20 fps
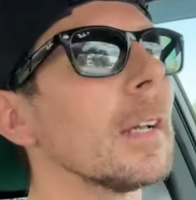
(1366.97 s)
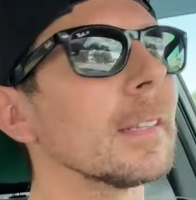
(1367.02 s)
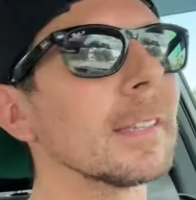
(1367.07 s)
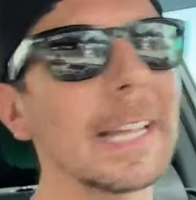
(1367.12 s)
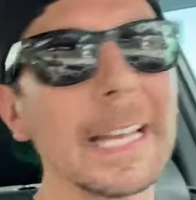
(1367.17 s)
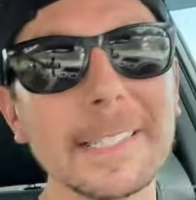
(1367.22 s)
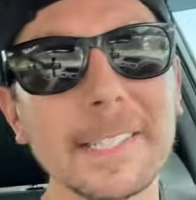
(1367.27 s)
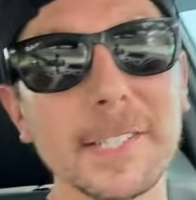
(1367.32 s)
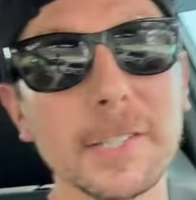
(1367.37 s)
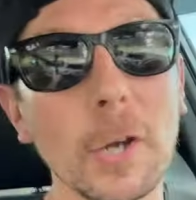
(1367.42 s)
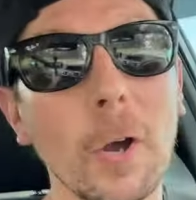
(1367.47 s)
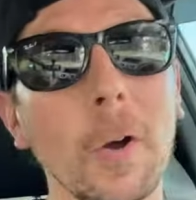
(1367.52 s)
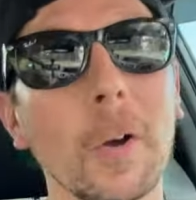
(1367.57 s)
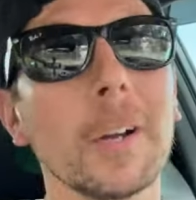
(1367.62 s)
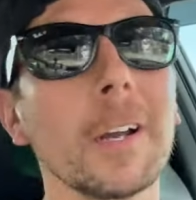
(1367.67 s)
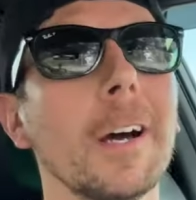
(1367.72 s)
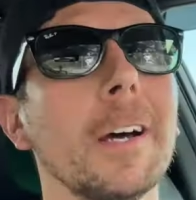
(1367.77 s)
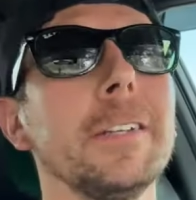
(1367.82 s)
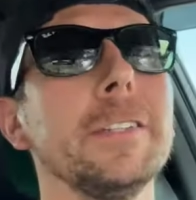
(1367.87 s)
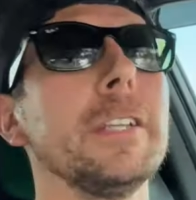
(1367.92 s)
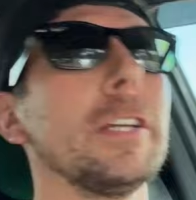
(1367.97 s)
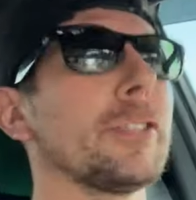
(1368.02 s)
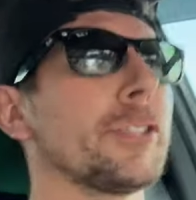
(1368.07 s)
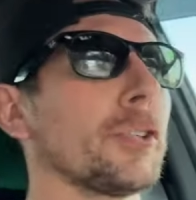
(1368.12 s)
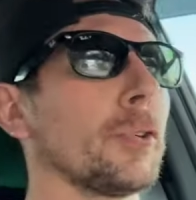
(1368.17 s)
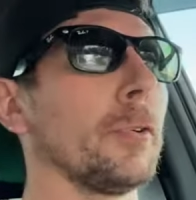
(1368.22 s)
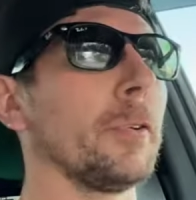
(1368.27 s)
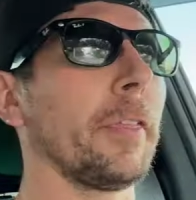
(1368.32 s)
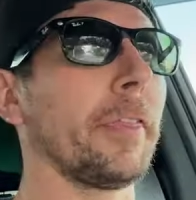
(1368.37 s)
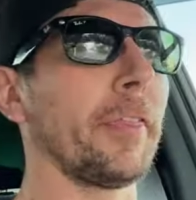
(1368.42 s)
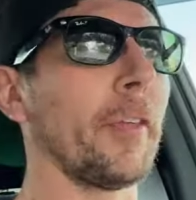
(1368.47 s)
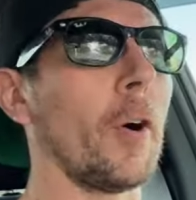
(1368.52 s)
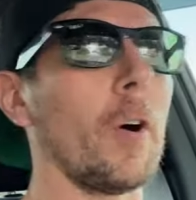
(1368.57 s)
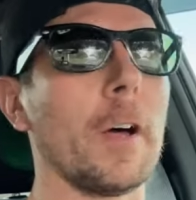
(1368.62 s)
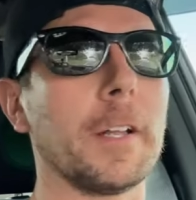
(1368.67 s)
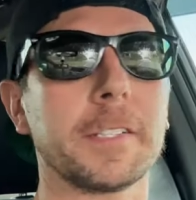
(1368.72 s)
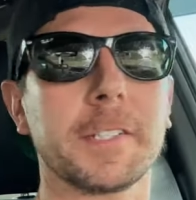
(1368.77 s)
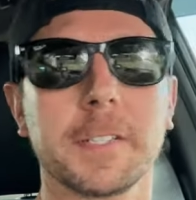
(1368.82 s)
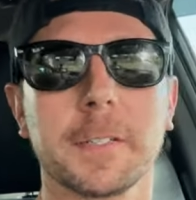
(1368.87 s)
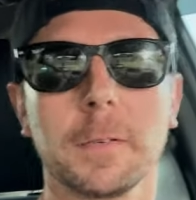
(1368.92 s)
Let's talk initial
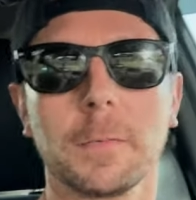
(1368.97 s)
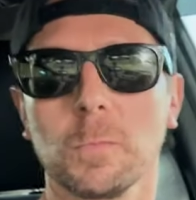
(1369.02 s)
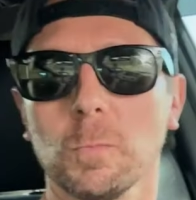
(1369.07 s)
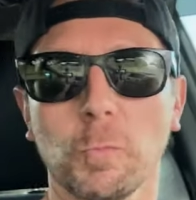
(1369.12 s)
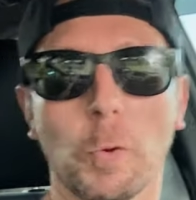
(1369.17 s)
thoughts.